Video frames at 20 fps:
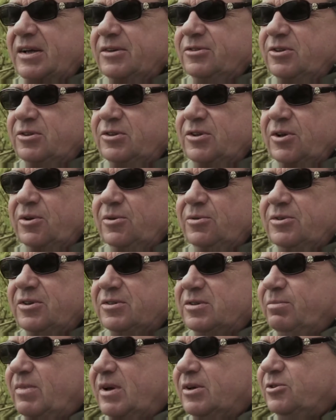as you do,
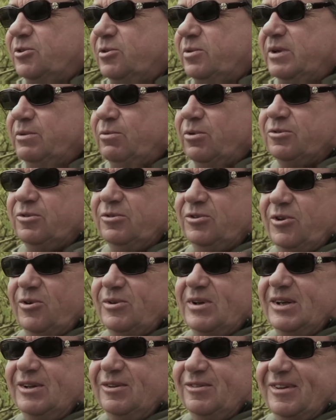just to make sure he wasn't
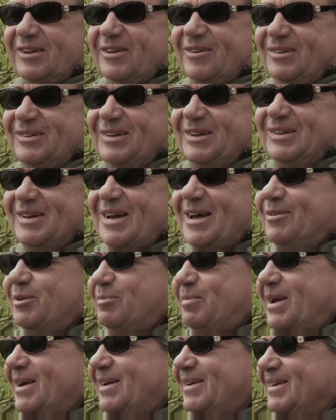doing anything I didn't know
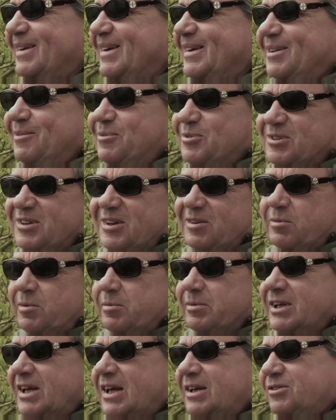about that was giving
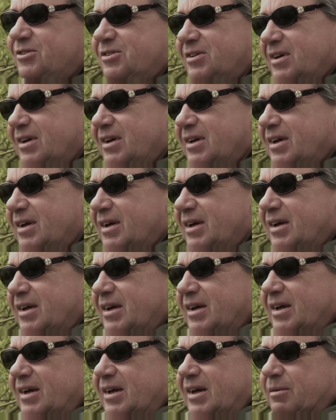him an edge.
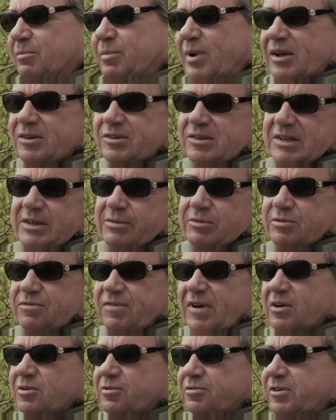And basically he was
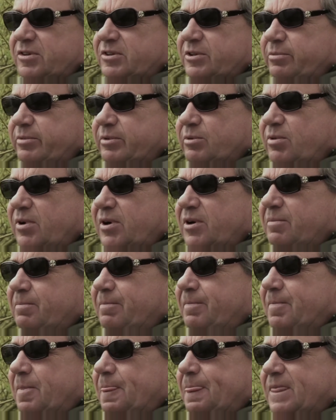float fishing with a
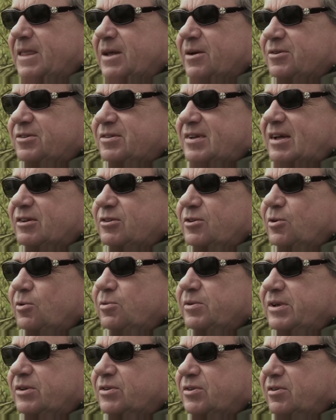worm. I sat
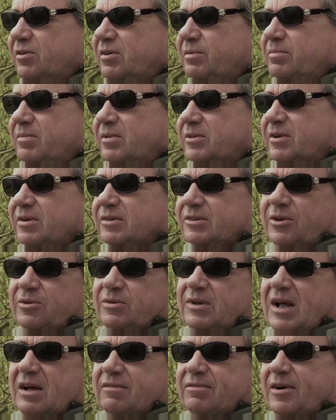talking to him. I
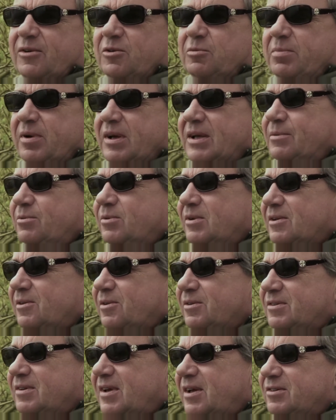do love old people, they've
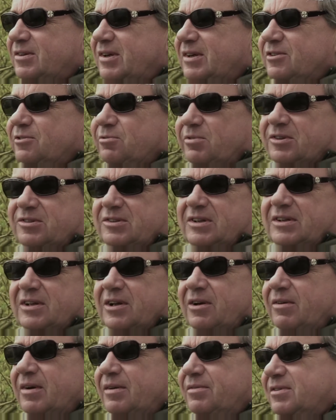got such
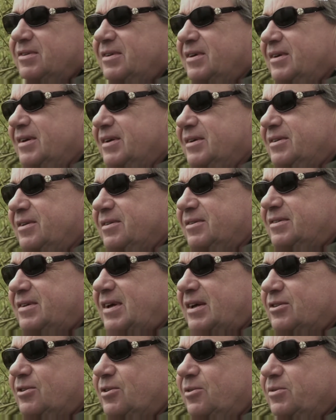interesting lives. So I
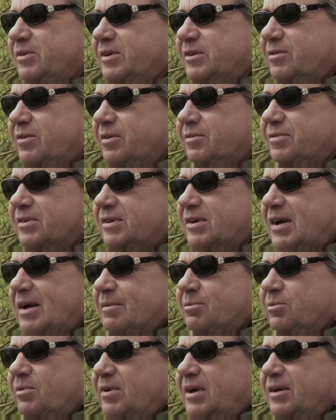sat talking to him for a
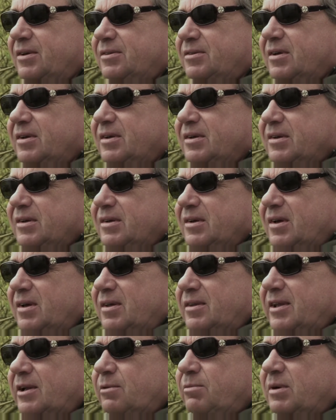couple of hours
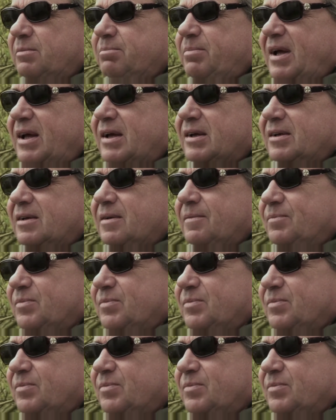and then I went back.